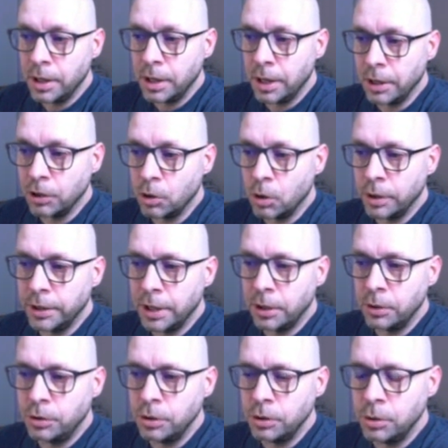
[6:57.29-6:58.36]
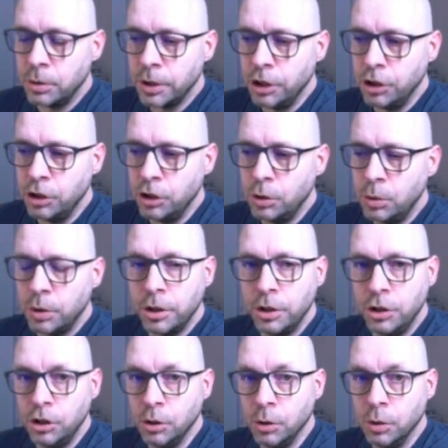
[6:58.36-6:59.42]
and going down to
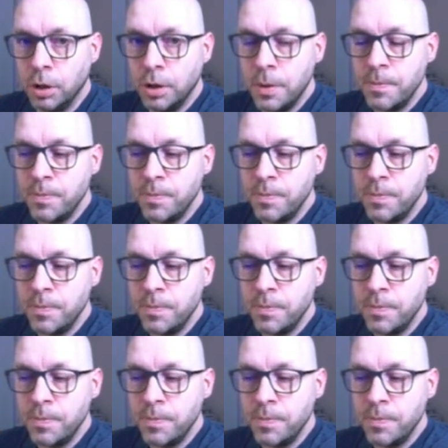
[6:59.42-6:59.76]
UU.